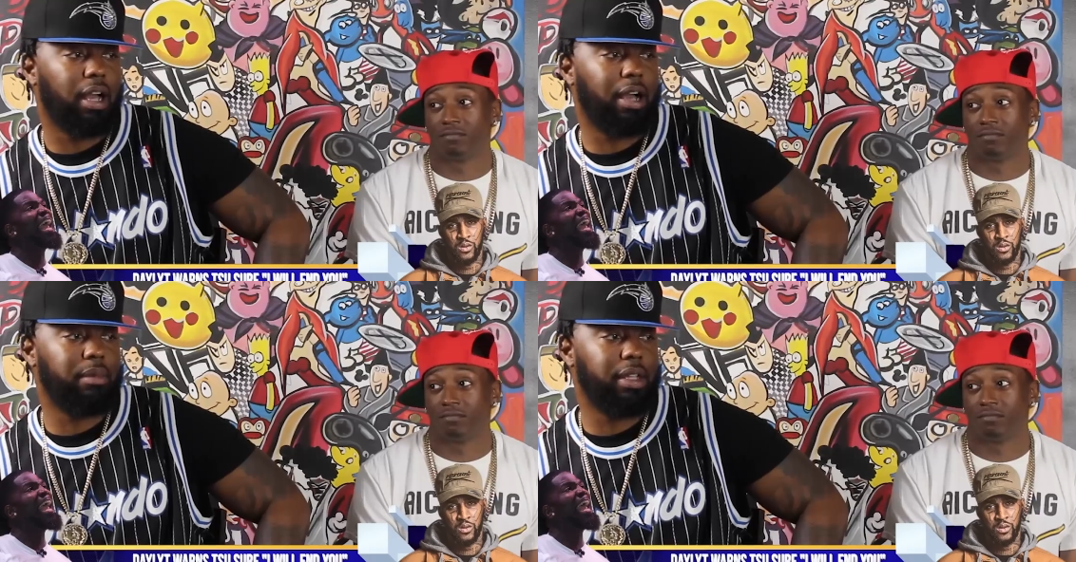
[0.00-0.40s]

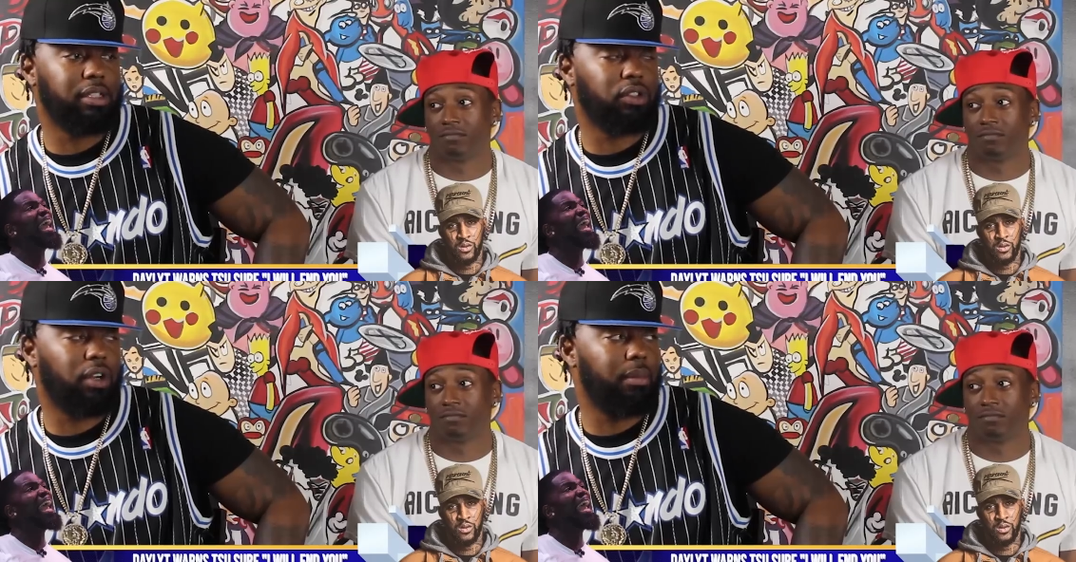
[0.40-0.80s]
Speaker 1: I'm
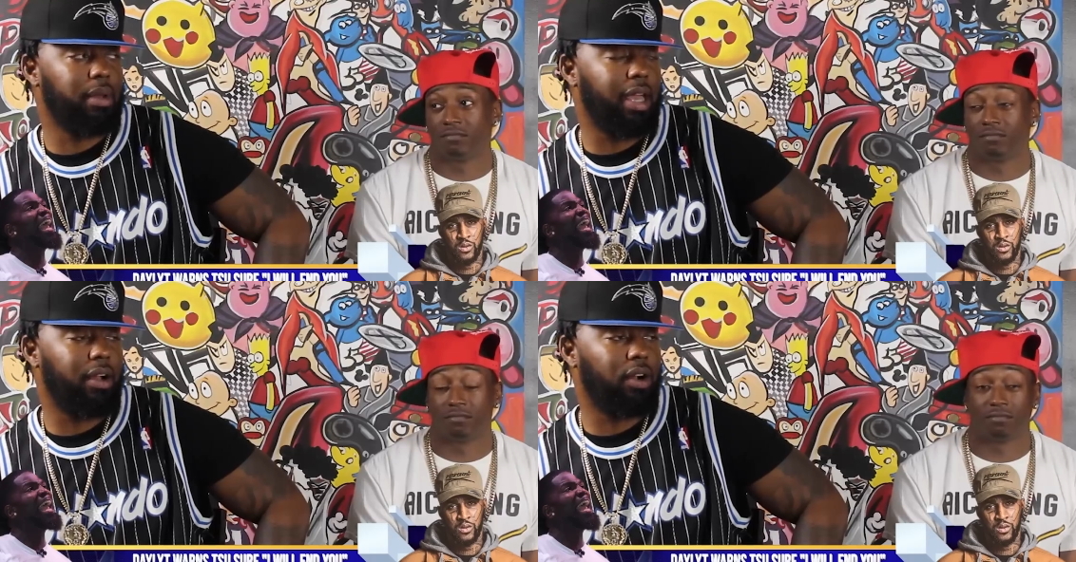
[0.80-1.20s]
this or I'm
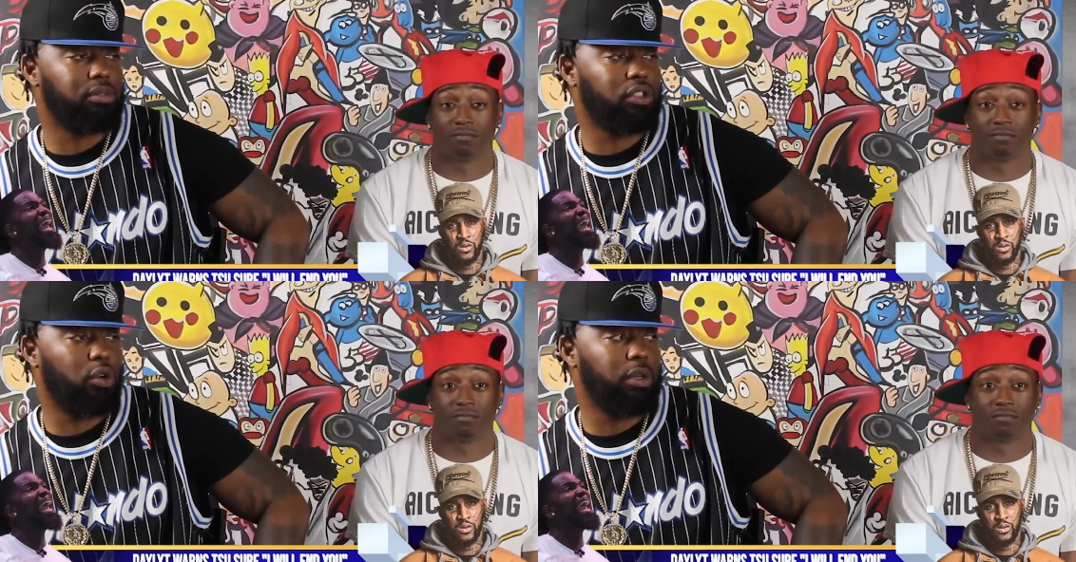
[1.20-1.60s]
that or
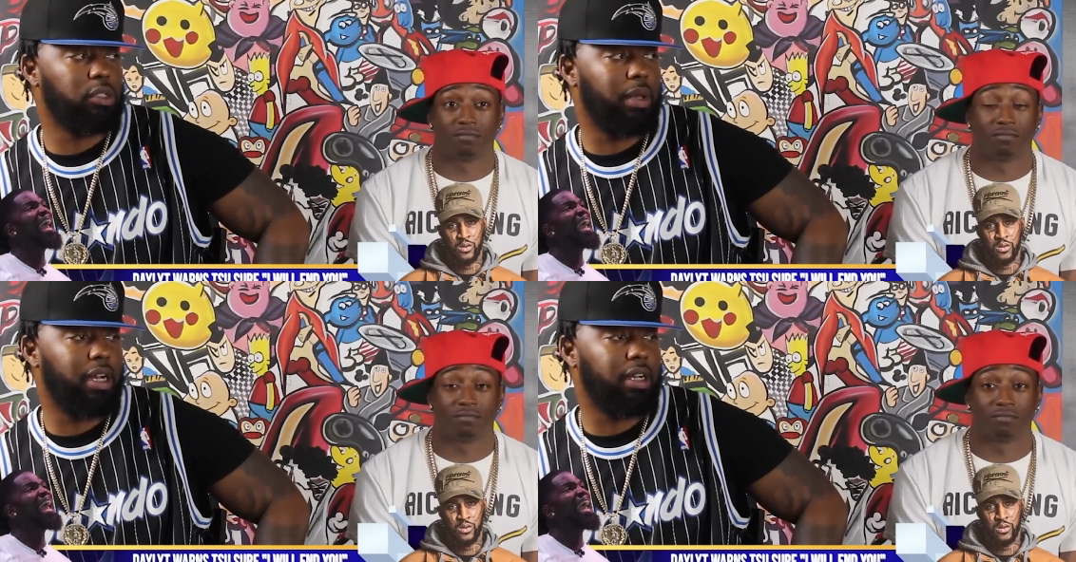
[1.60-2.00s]
I'm so
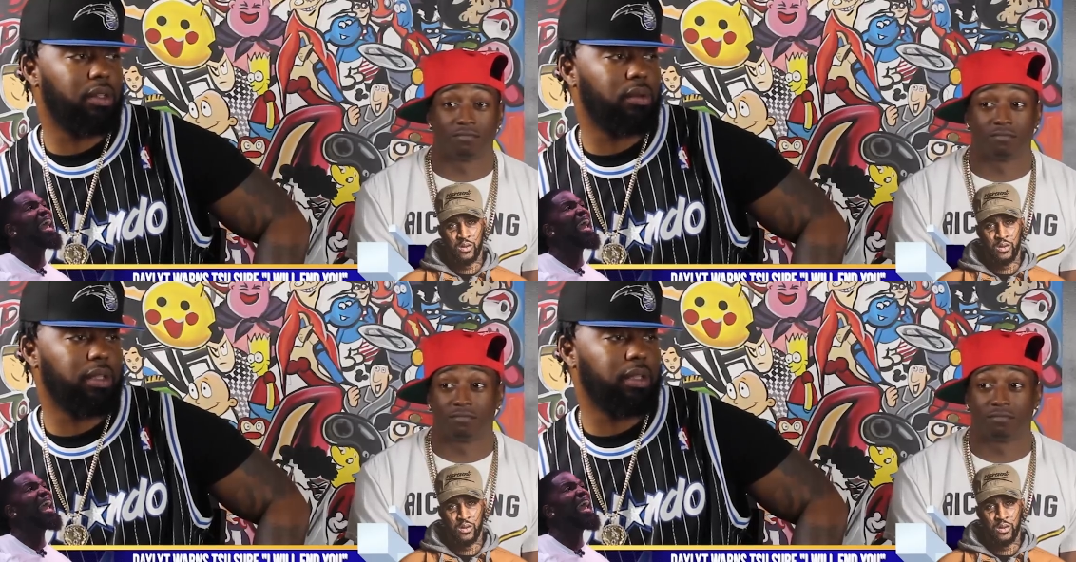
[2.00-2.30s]
much better than you.